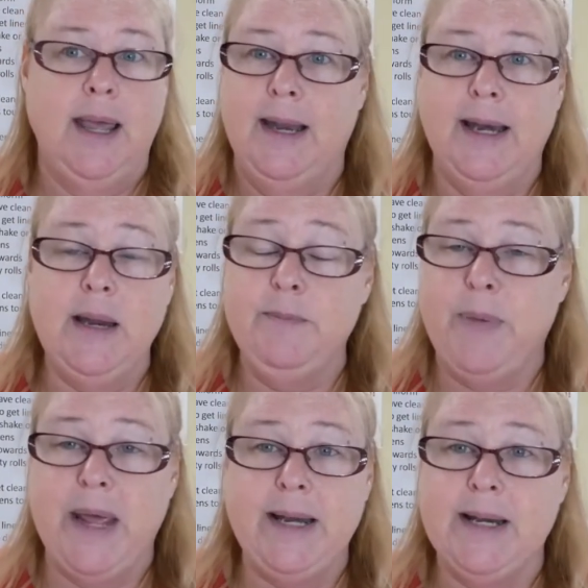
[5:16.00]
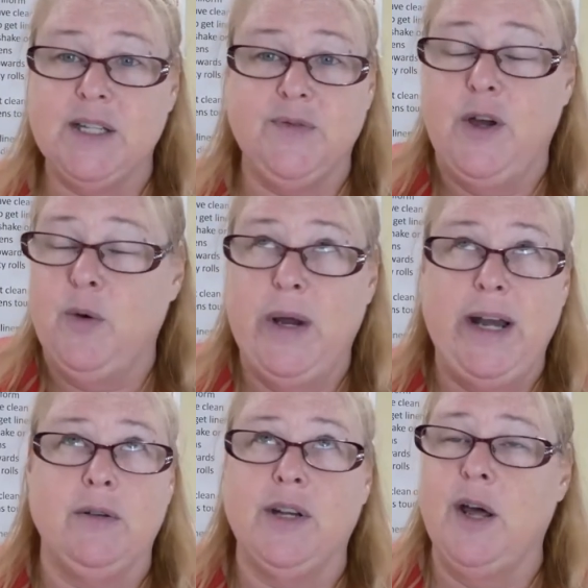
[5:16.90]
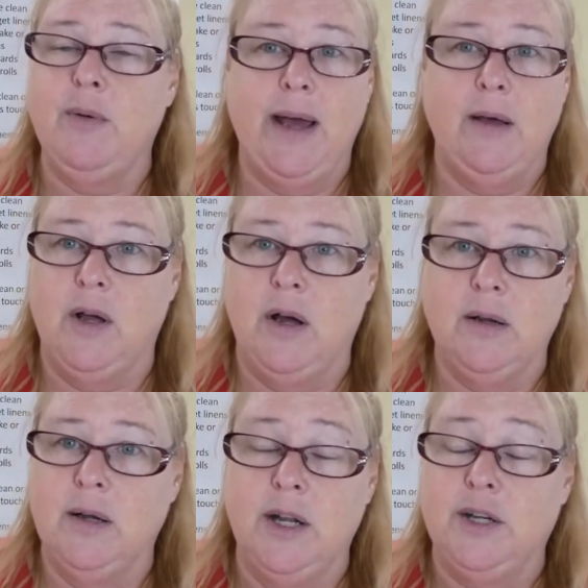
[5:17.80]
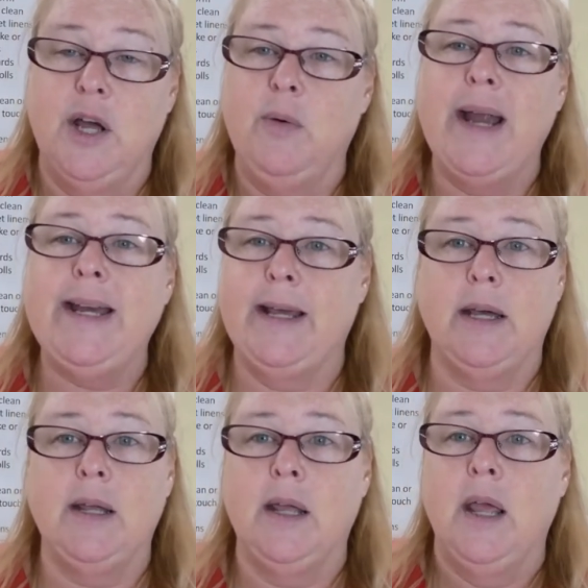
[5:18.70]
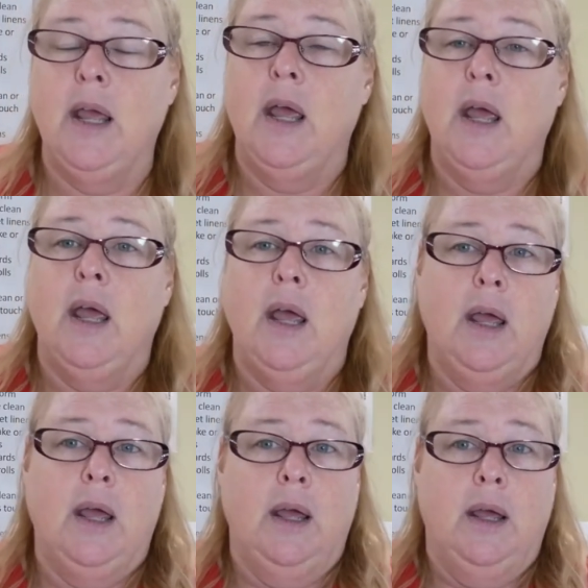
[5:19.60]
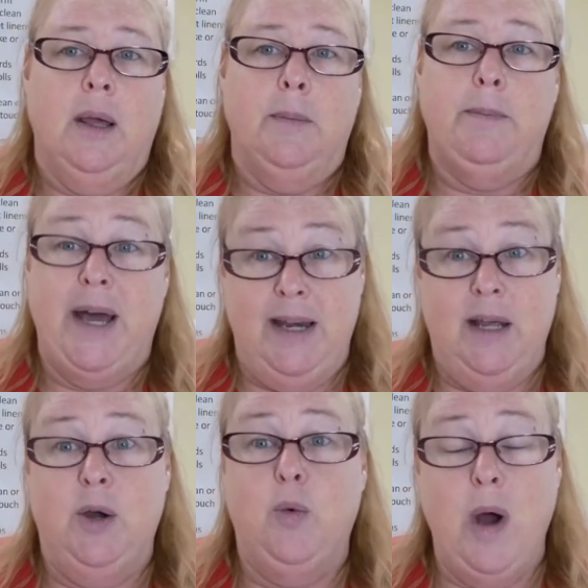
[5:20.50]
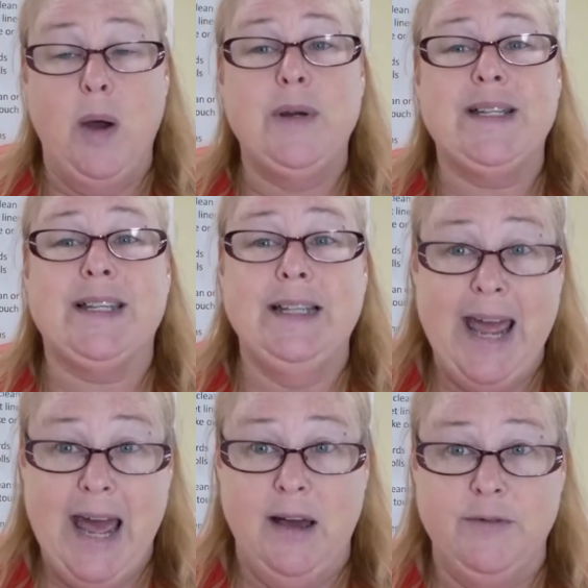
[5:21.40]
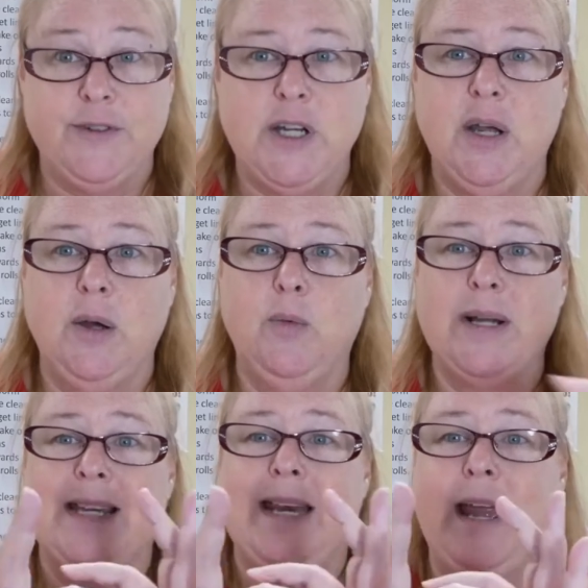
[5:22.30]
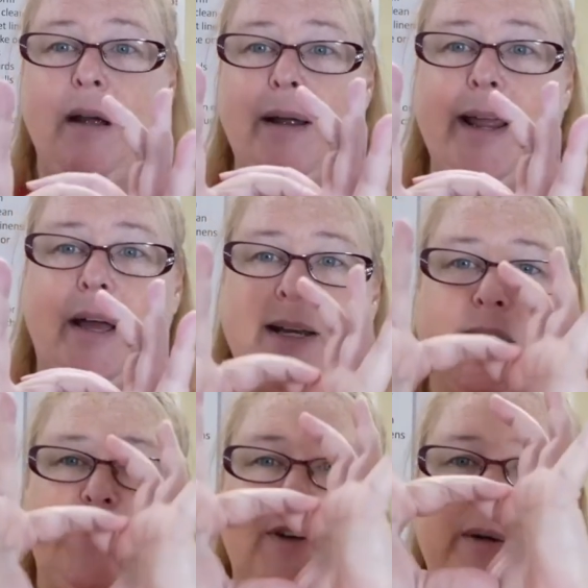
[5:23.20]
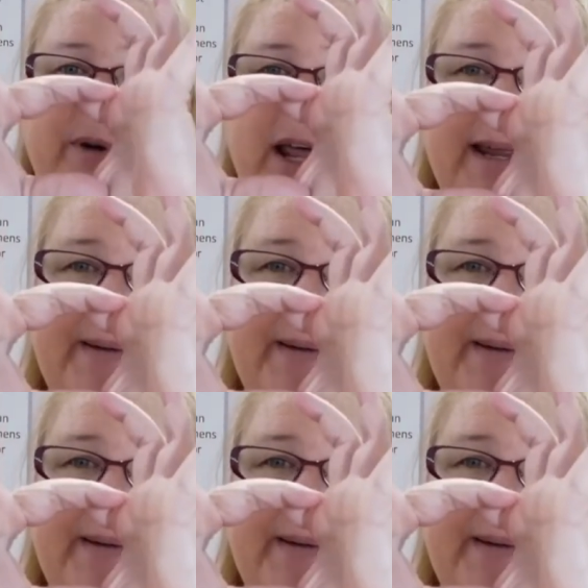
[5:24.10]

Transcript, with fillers: And it had been in his foot, we don't know how long, no idea. But what was left was an area on his foot, probably